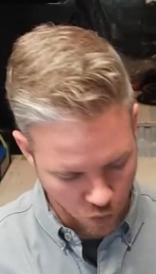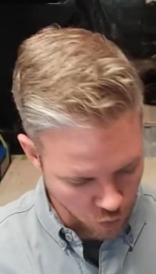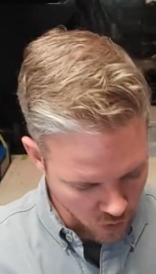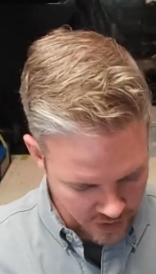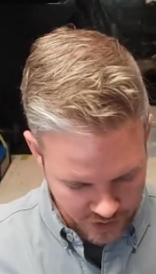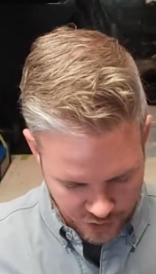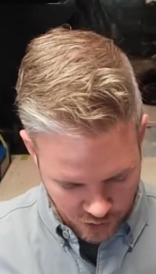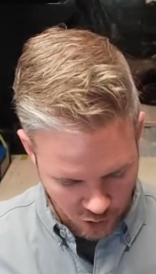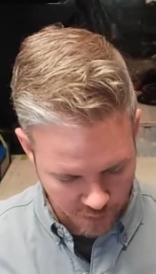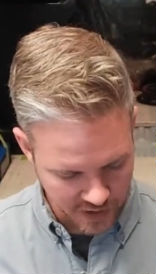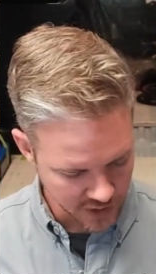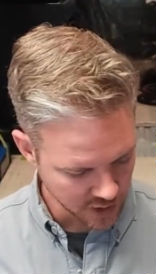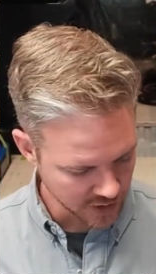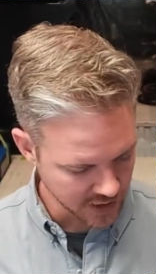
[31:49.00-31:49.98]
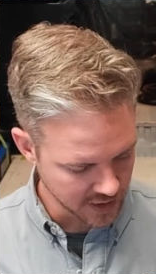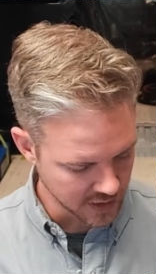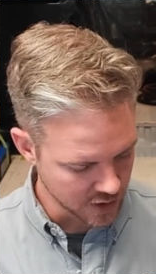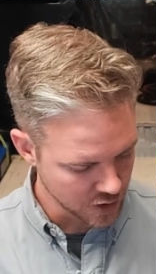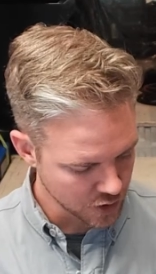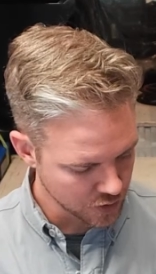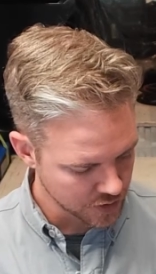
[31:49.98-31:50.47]
what drill bit you need to
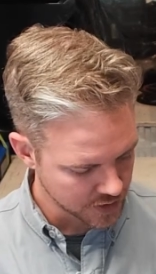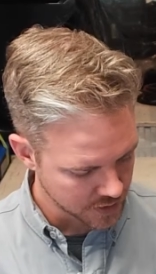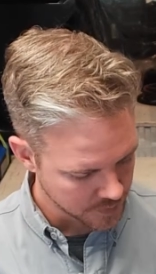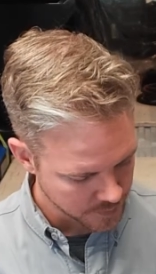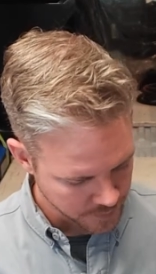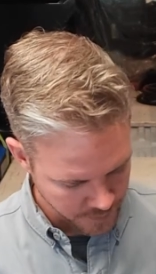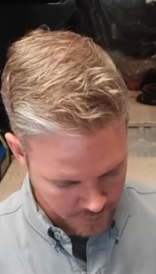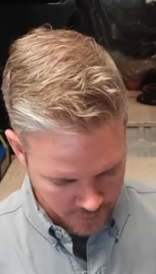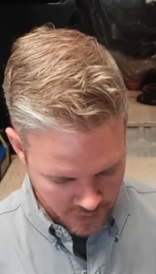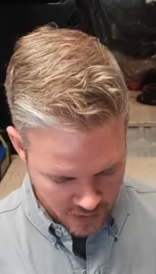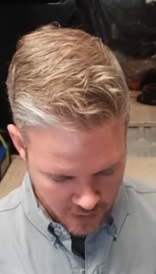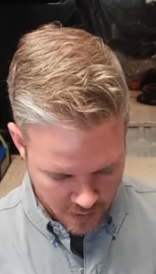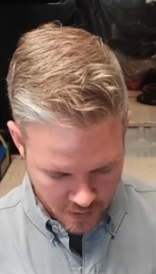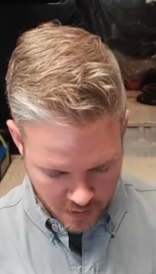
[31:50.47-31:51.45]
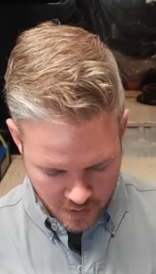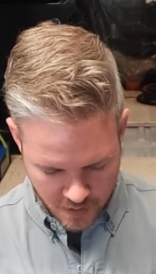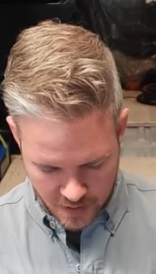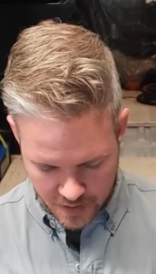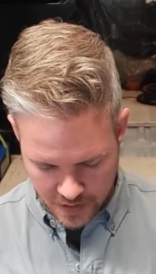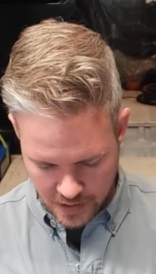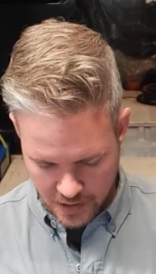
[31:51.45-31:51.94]
use,
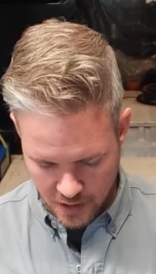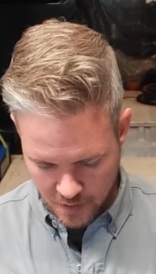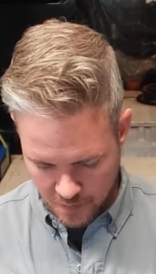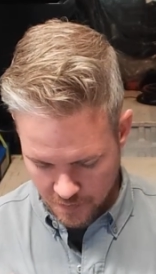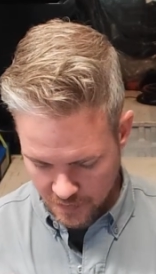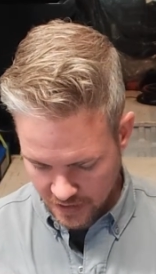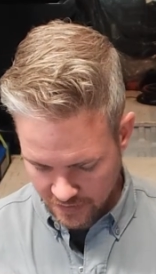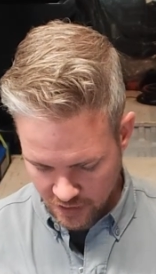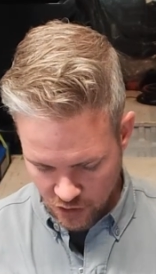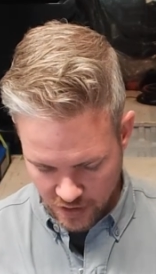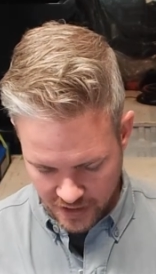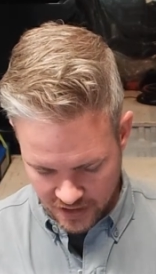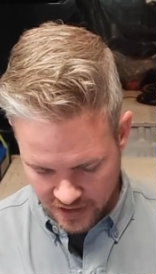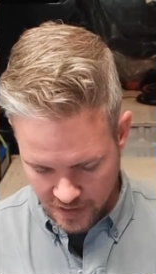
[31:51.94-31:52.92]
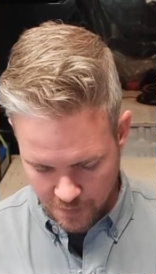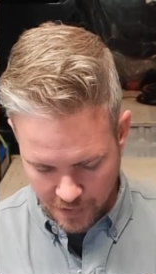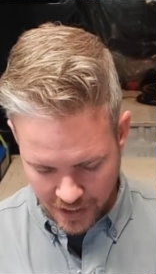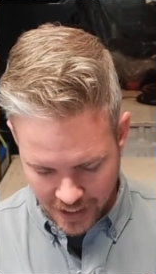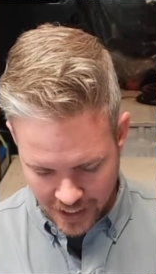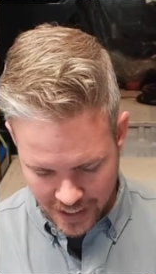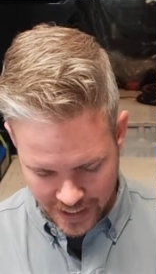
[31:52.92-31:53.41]
and then you can actually
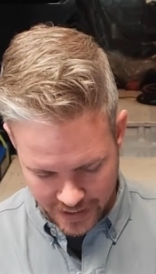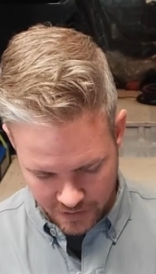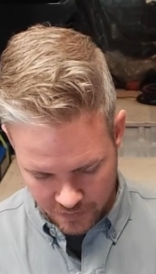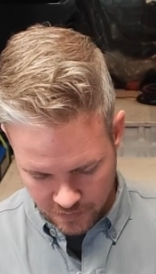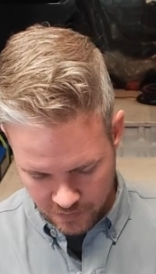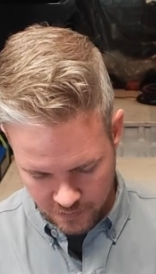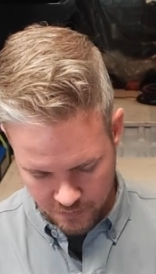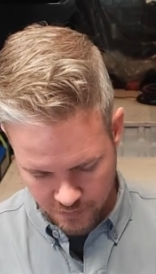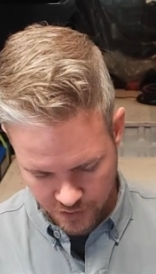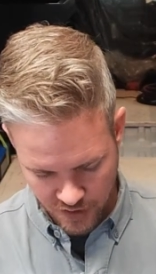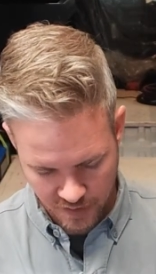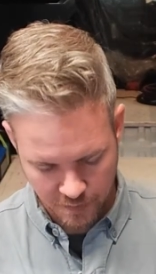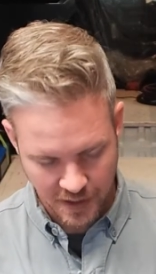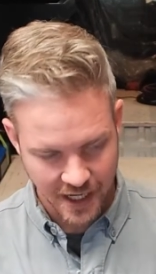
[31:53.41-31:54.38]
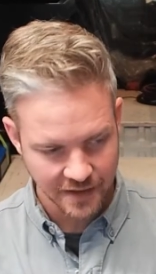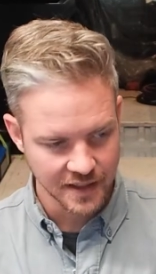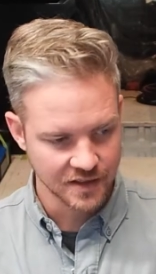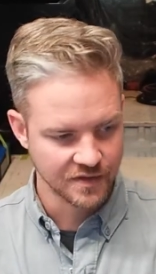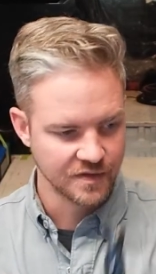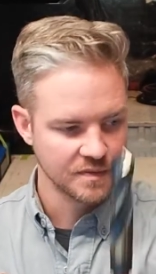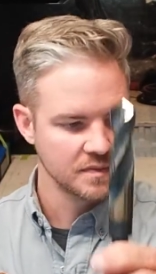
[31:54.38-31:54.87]
buy
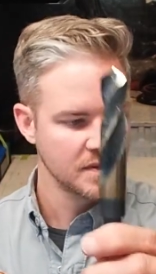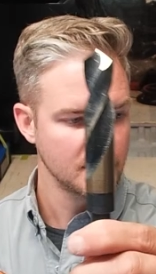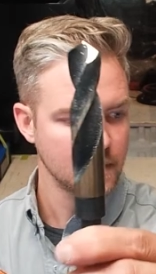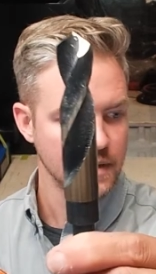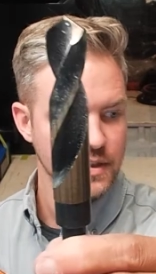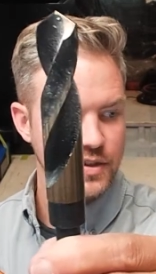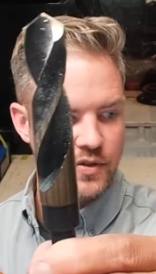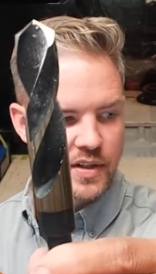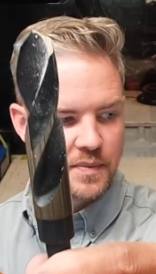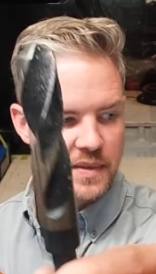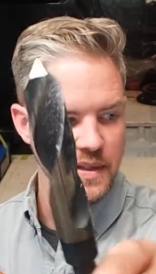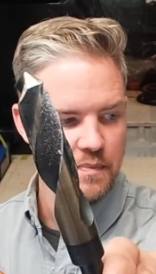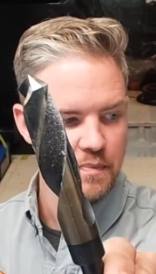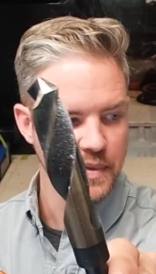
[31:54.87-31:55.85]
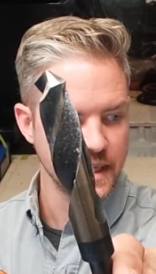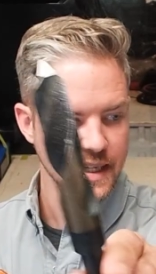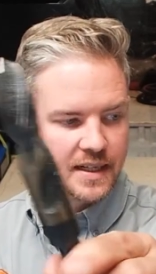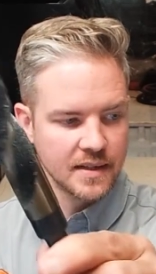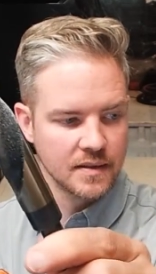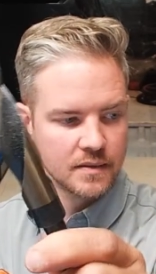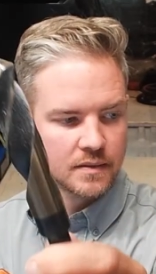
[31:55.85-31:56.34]
these extremely
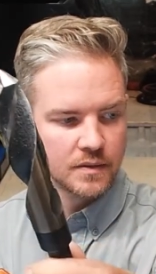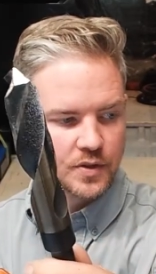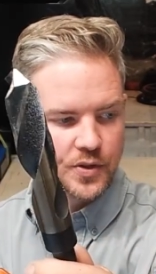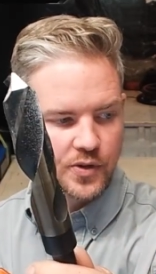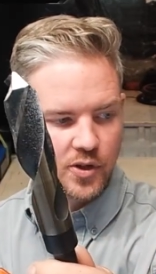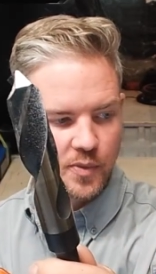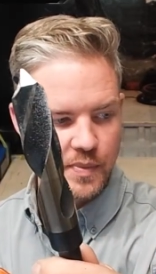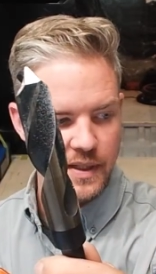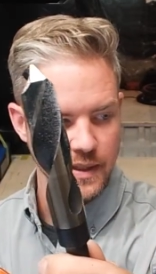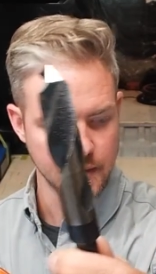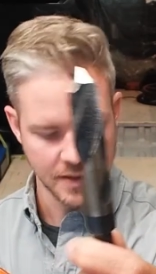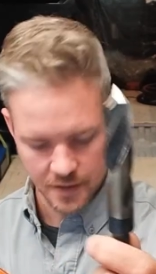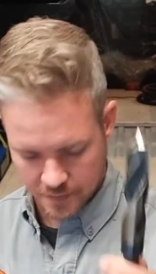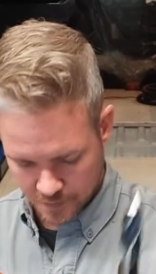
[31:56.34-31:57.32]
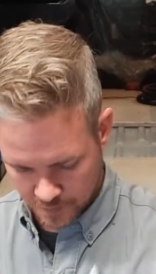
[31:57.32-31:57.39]
big drill bits.